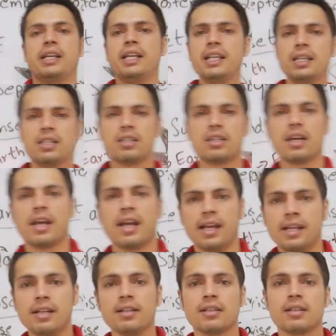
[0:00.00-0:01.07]
east
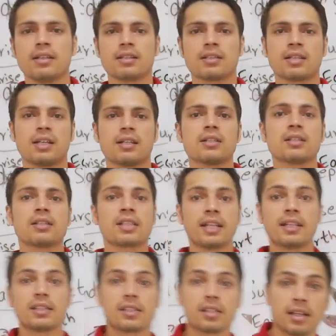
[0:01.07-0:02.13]
and sun
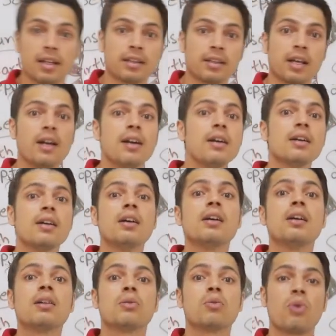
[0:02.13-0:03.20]
sets in the
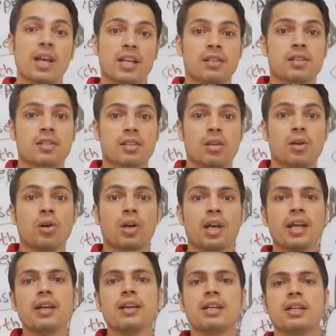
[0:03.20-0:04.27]
west.
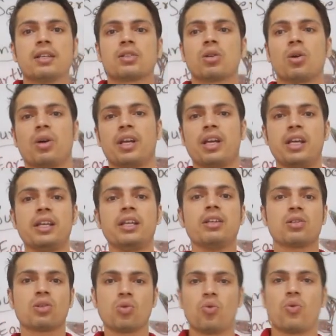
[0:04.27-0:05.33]
Okay, so
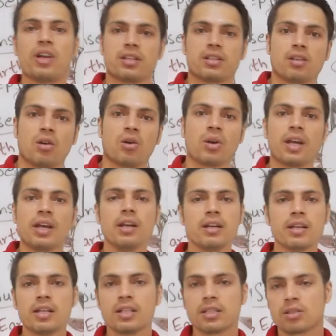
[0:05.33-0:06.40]
east to west.
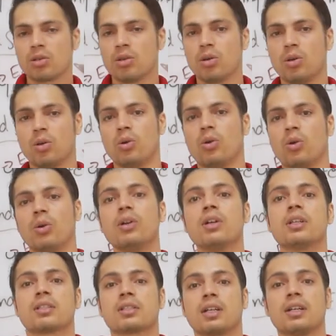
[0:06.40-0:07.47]
Okay,
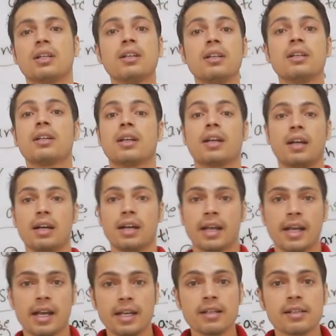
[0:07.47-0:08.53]
so sun
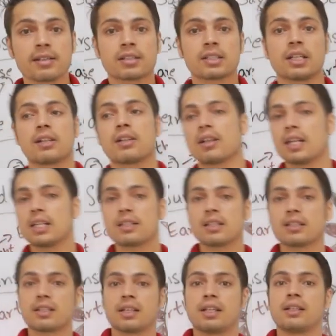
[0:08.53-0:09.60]

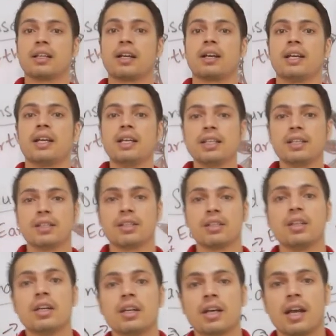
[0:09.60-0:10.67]
rises in the
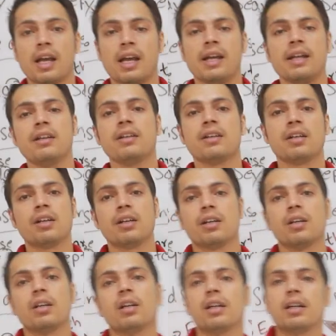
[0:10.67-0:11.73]
east and
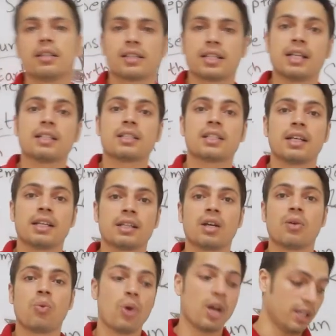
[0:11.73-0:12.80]
sets in
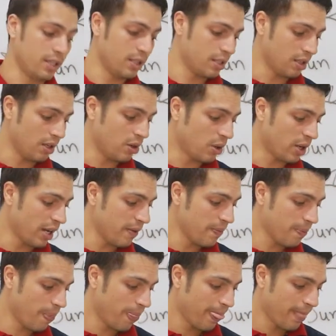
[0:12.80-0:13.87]
the west. Okay.